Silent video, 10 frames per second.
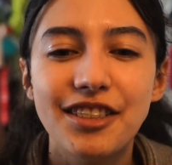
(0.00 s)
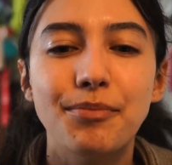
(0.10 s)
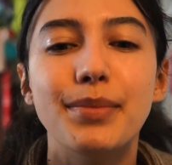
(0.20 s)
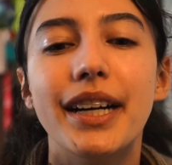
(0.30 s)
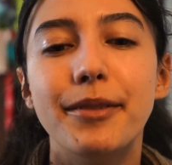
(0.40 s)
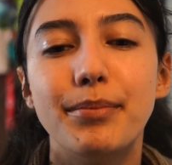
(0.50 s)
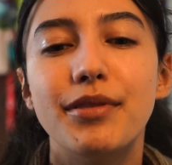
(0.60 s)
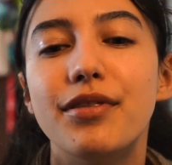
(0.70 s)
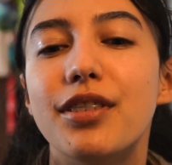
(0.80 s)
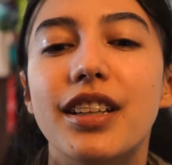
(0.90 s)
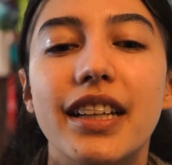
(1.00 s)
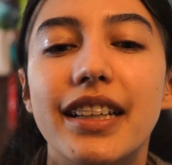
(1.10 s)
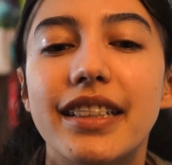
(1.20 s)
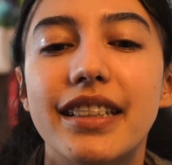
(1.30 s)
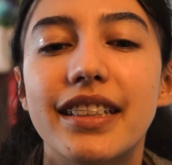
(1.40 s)
but before
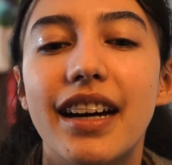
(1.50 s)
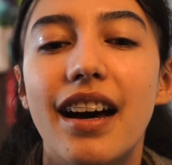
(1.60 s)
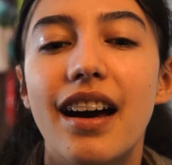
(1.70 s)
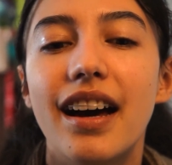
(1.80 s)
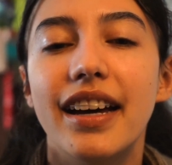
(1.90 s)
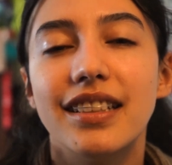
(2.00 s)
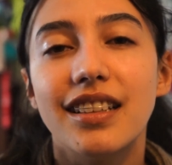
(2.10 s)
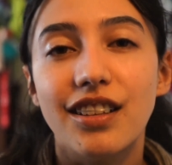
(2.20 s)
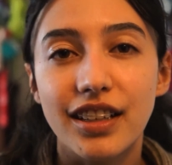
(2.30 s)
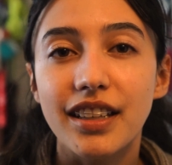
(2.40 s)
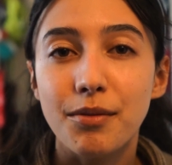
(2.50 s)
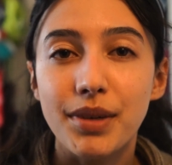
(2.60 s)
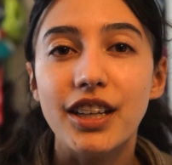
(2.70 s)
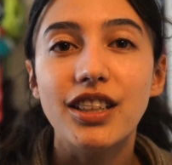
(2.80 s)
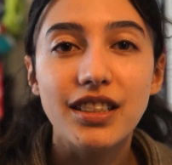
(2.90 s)
like I had to look in the
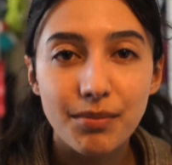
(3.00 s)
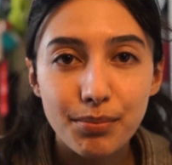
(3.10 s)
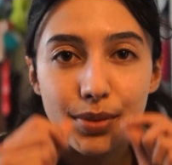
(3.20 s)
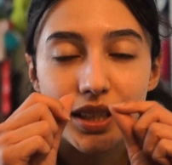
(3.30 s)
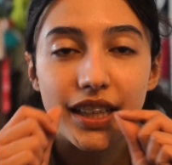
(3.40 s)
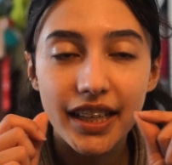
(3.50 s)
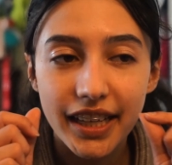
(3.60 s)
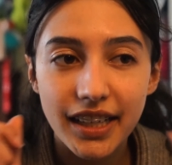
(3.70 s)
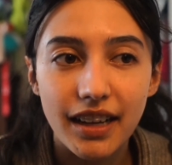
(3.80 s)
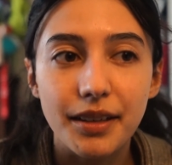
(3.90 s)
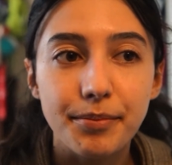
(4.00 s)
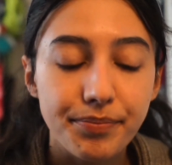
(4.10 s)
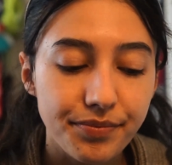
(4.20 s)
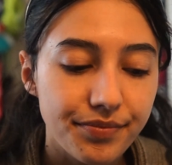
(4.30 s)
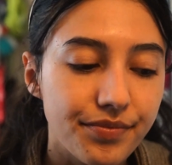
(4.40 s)
mirror to put it in.
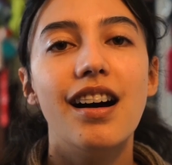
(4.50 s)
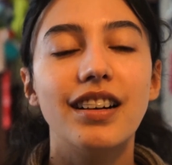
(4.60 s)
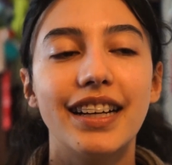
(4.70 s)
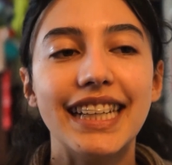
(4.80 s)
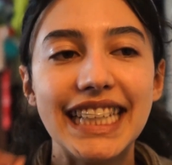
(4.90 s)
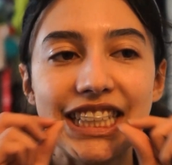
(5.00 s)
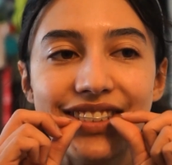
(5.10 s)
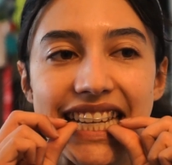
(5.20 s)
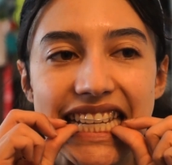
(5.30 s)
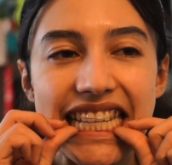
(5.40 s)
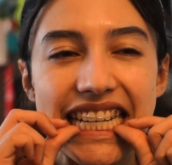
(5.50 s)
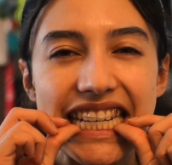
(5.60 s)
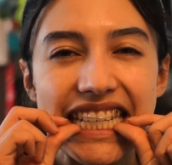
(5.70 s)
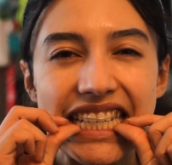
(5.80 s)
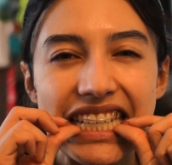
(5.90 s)
Um, okay, these ones
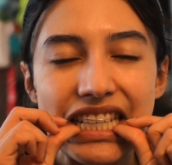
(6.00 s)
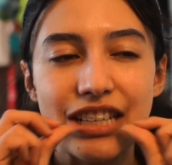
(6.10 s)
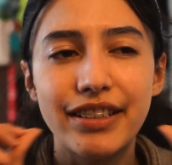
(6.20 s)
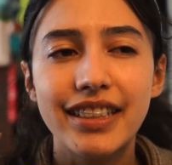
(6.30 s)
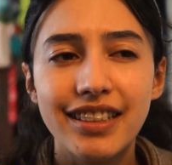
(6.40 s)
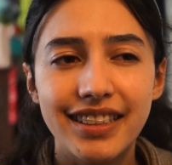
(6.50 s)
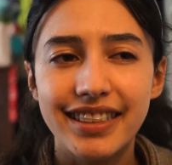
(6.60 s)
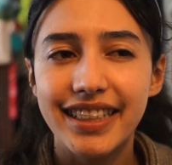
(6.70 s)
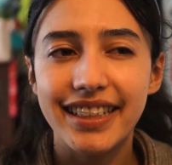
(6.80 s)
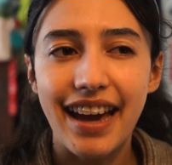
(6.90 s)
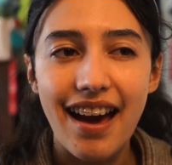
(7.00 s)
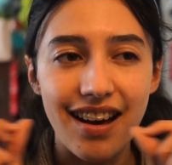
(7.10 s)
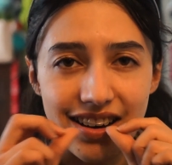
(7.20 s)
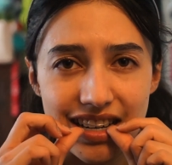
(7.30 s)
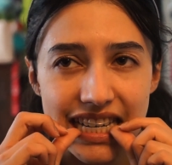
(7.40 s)
are a little trickier to take
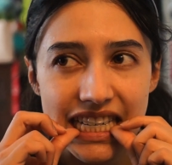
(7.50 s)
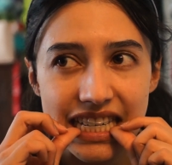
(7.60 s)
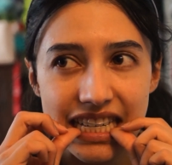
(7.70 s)
out.